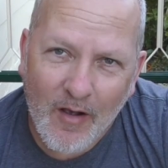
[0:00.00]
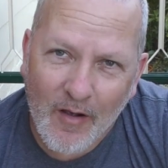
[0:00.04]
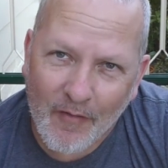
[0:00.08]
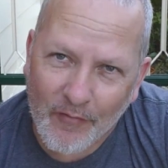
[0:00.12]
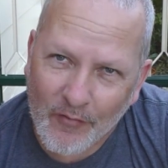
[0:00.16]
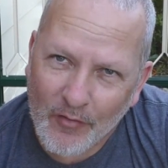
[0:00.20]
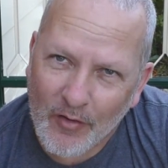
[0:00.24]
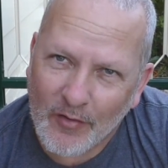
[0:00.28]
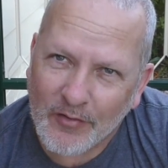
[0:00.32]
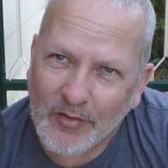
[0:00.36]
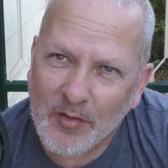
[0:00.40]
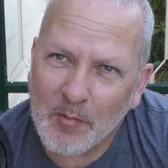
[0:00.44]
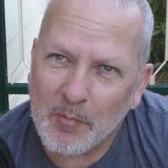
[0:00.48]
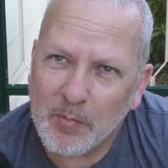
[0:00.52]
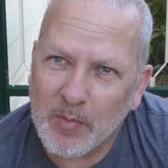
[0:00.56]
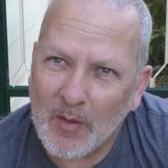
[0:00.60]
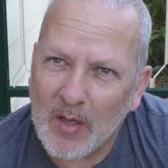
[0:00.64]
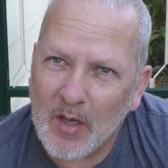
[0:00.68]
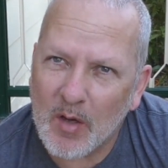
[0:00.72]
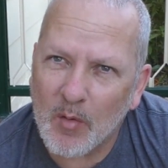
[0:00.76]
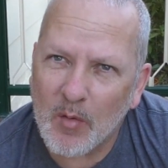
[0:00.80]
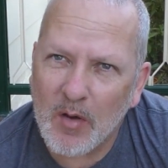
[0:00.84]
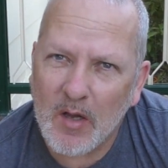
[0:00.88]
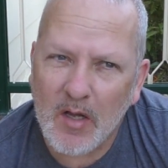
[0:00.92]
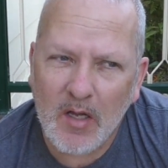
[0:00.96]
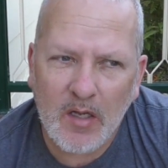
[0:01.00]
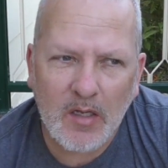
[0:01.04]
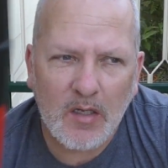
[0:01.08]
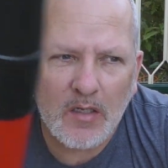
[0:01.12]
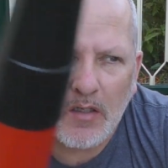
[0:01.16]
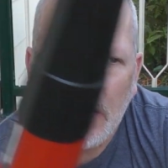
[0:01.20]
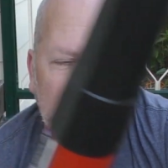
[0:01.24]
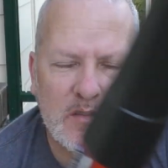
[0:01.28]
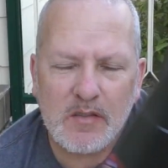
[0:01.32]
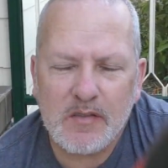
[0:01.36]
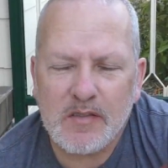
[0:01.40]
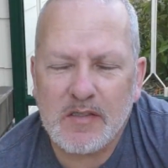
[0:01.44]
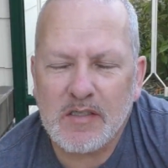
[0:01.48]
I've got the blower
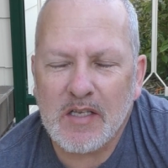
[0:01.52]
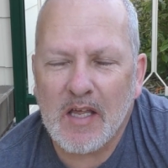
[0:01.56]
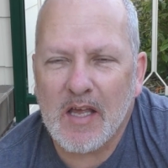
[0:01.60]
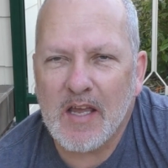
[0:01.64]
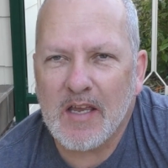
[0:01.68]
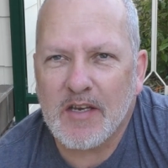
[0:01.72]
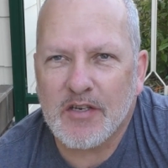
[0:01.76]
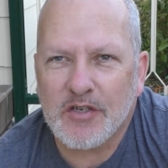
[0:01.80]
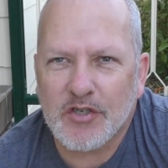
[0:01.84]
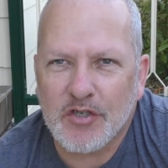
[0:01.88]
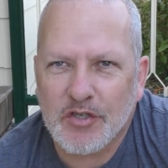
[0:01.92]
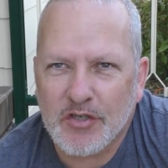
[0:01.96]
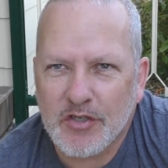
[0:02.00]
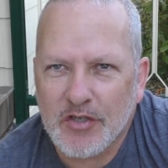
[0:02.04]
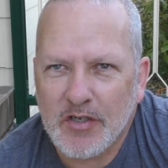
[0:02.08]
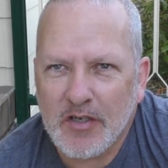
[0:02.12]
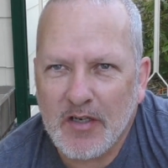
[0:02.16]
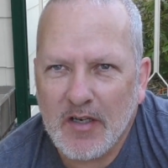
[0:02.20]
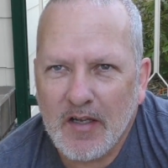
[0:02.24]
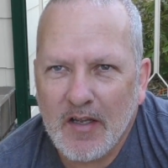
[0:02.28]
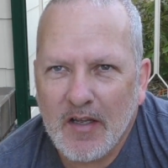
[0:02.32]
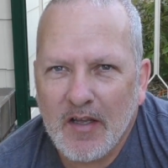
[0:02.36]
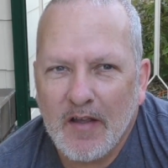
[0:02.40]
slash